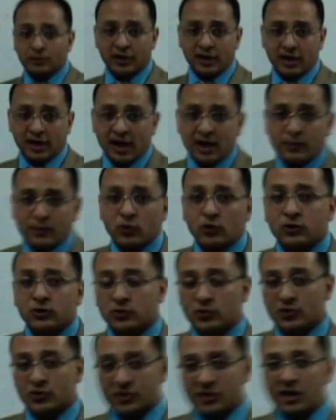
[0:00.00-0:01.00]
be
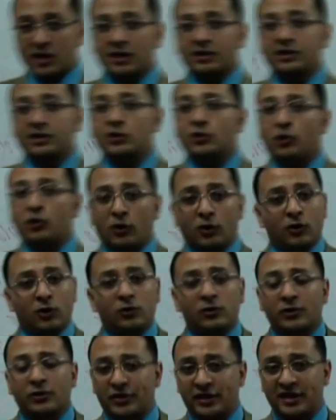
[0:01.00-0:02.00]
able to study
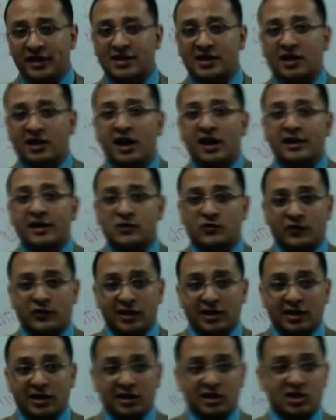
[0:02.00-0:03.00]
all these kinds of
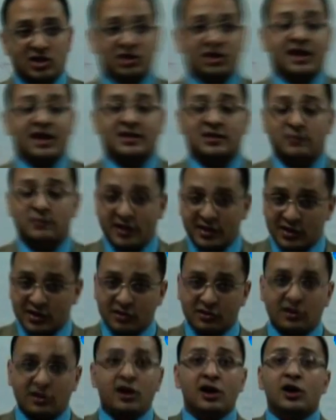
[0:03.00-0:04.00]
English. Yes,
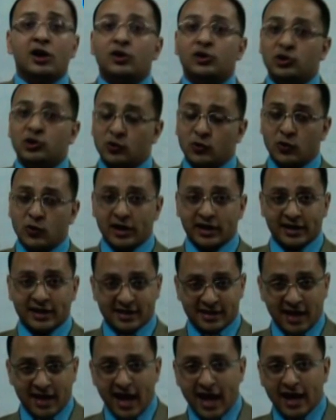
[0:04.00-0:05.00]
mister, you wanna
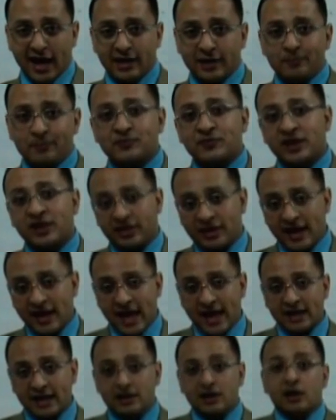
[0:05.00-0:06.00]
say
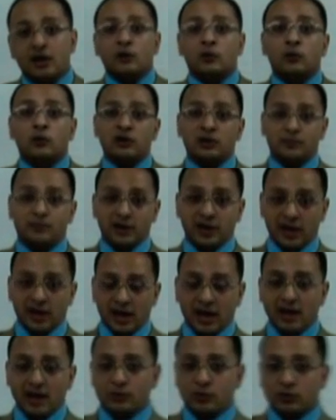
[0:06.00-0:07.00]
that we'll be
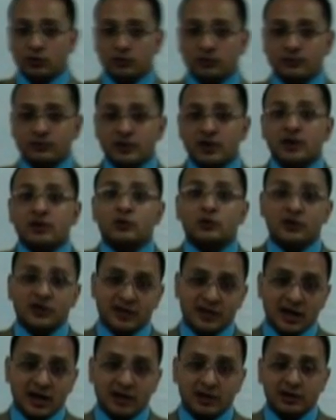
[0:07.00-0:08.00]
able to
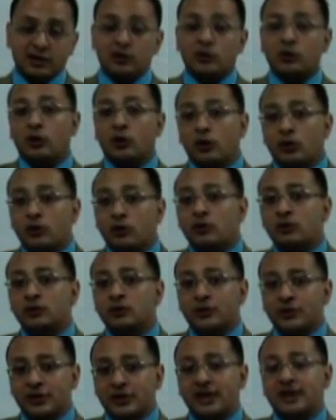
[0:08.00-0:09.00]
study
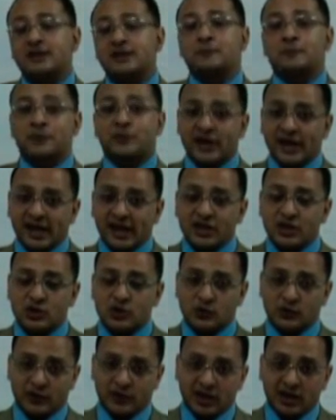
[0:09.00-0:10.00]
all these
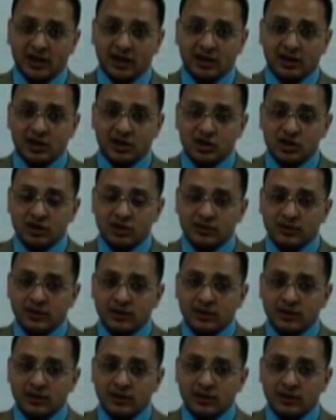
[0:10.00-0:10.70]
branches of English